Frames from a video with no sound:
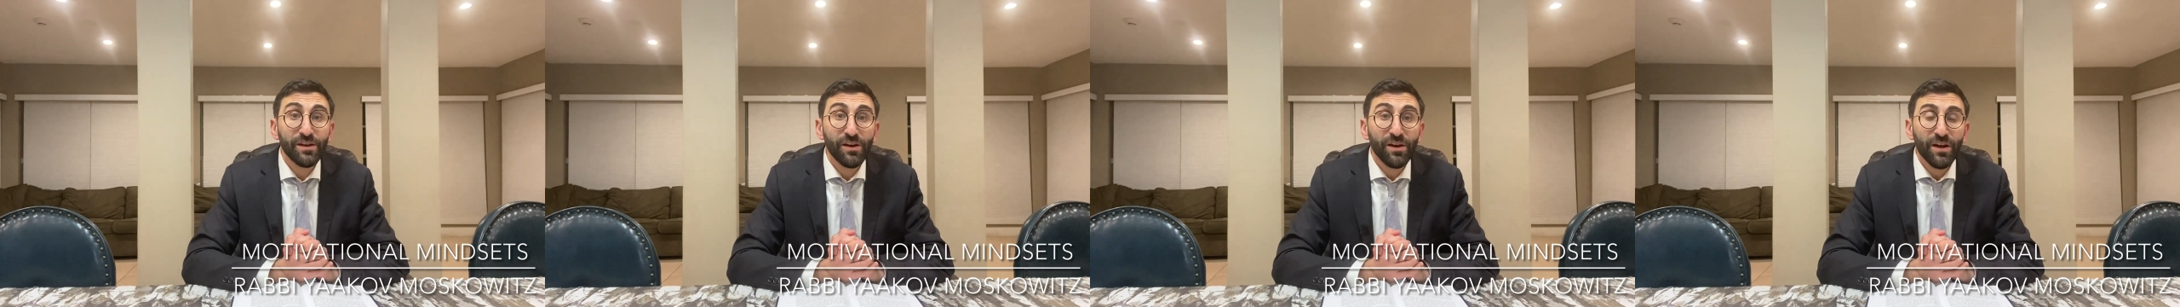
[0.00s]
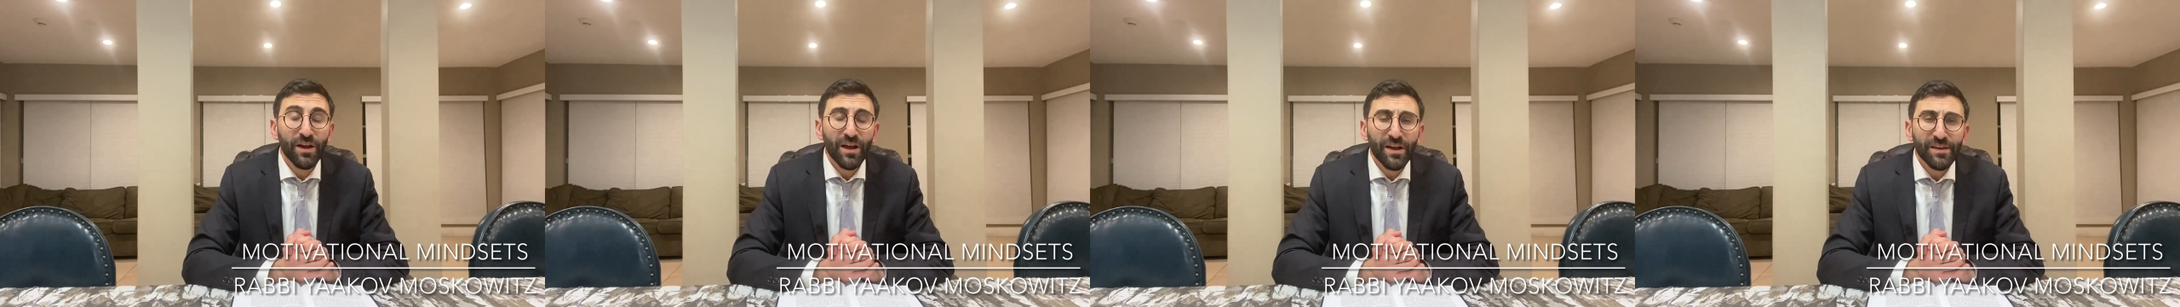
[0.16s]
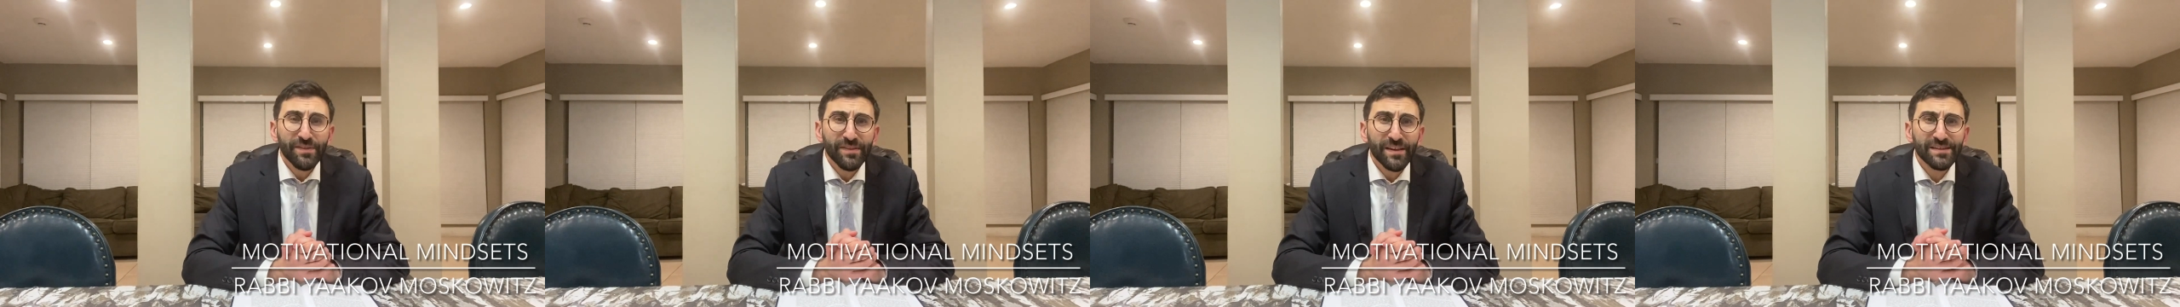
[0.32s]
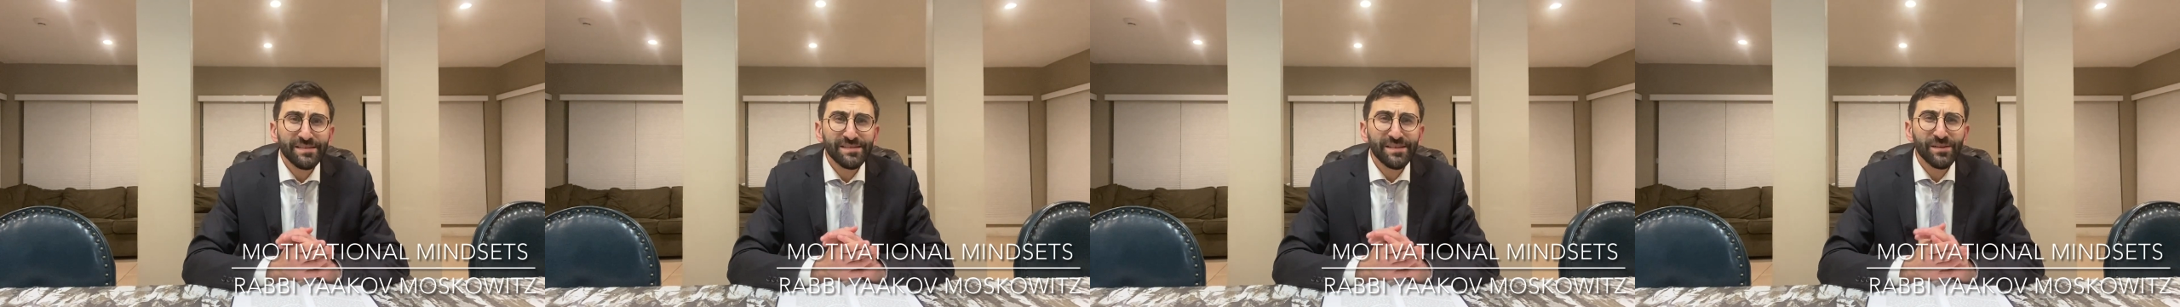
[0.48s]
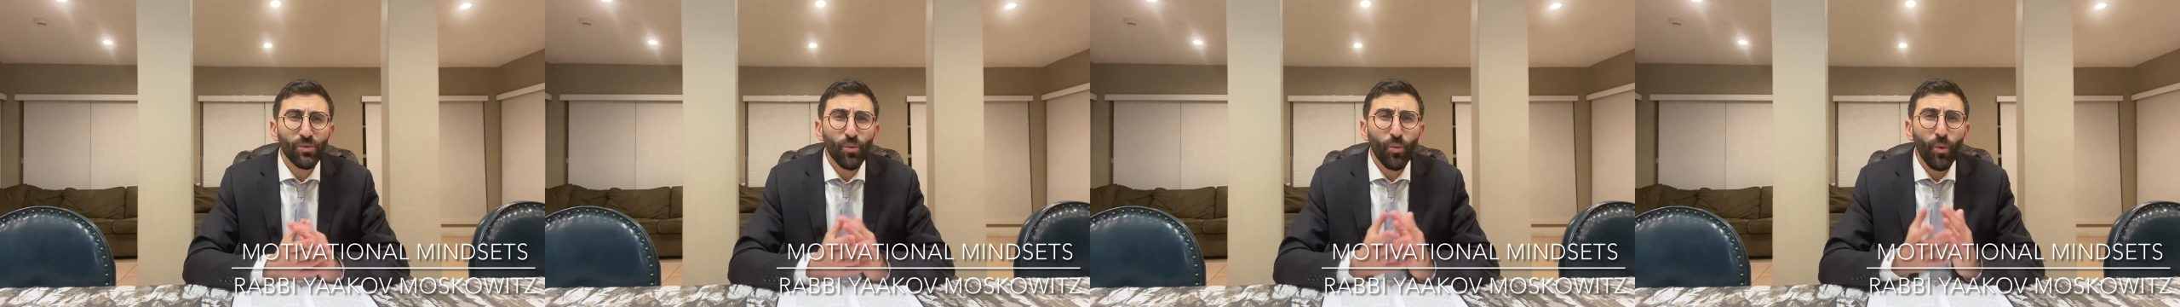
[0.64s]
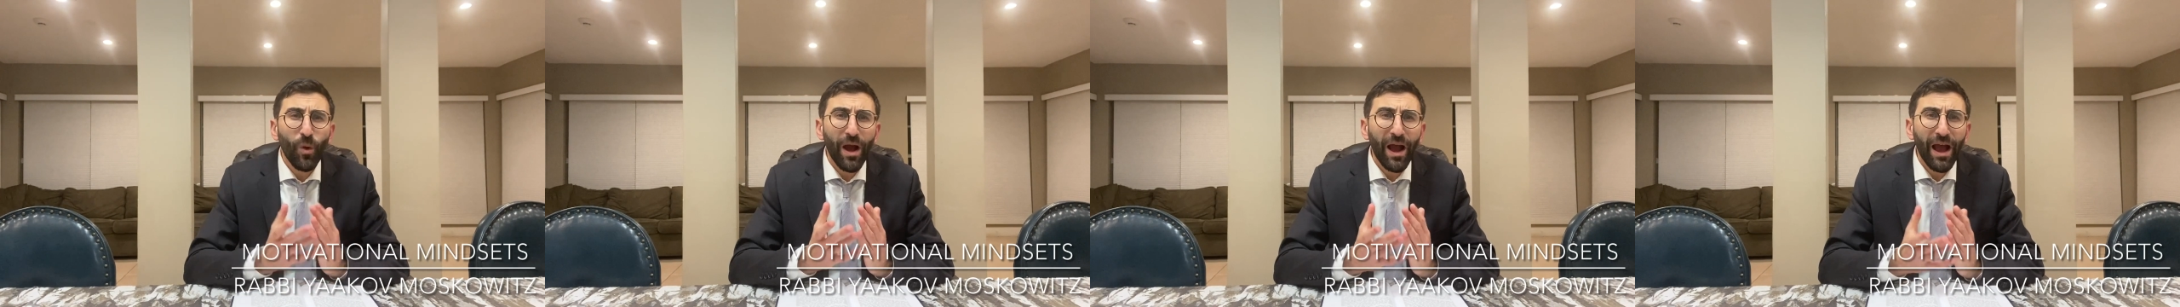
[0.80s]
And they said,
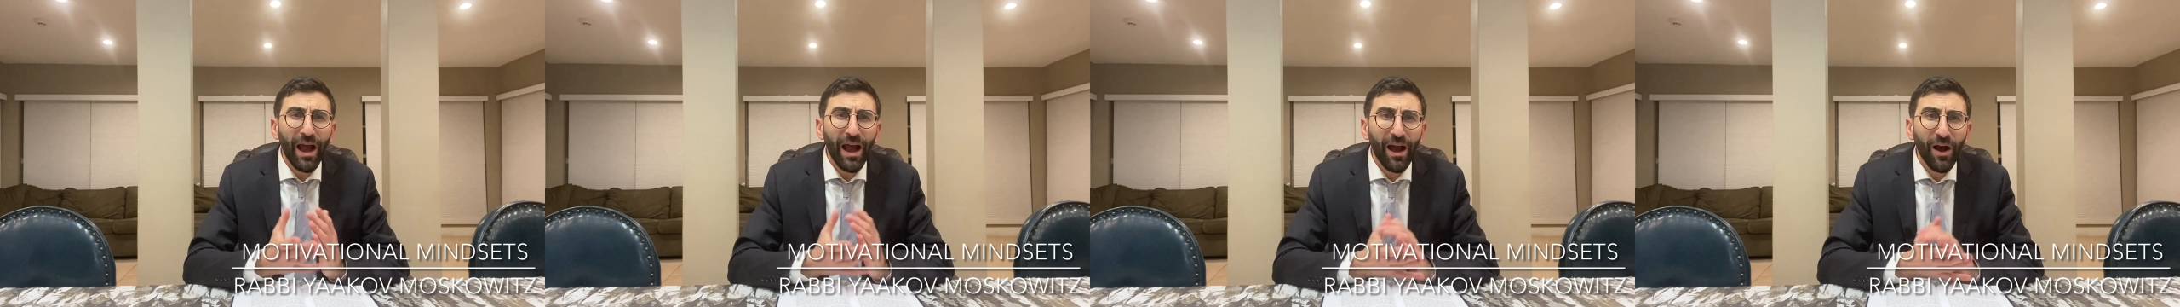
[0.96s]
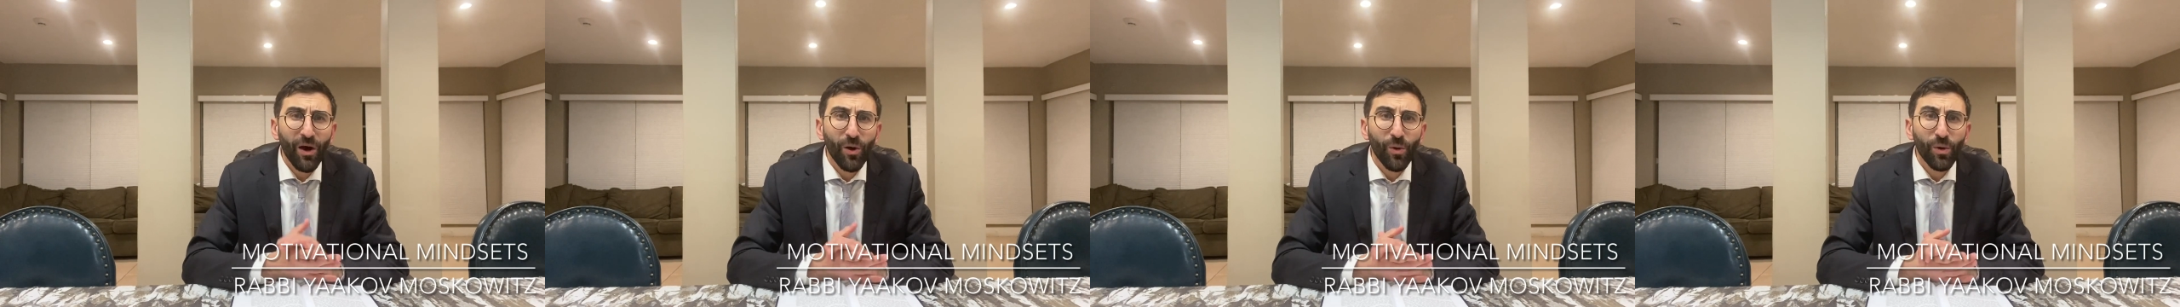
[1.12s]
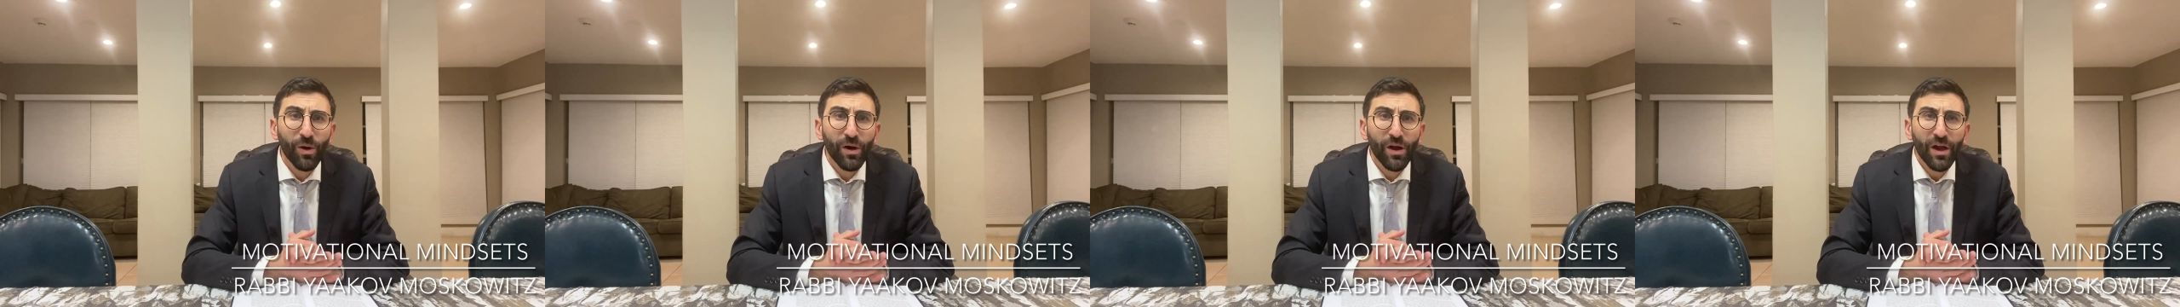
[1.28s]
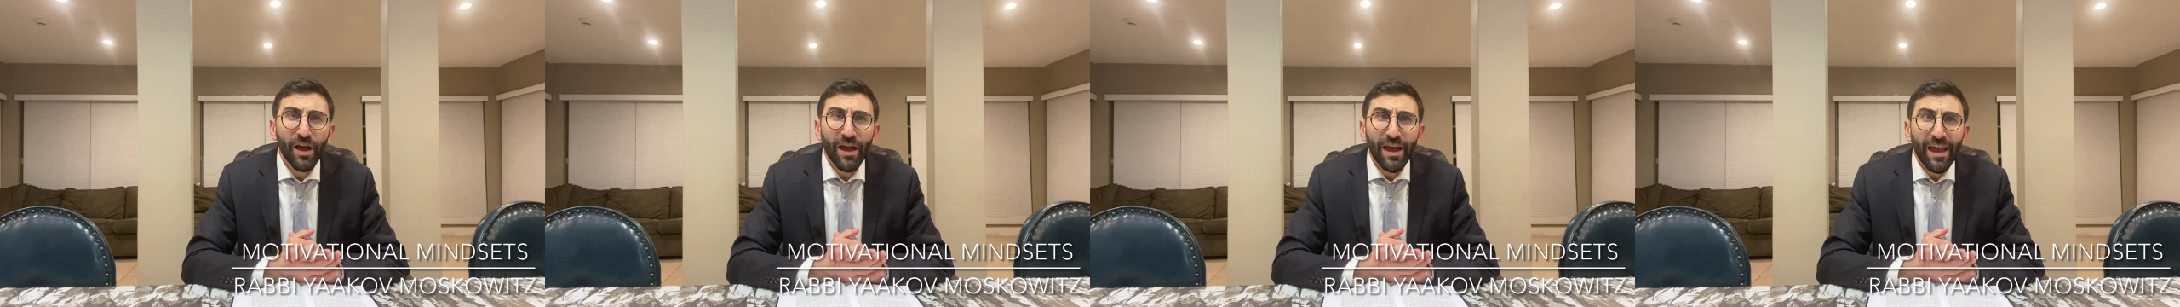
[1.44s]
"Wow,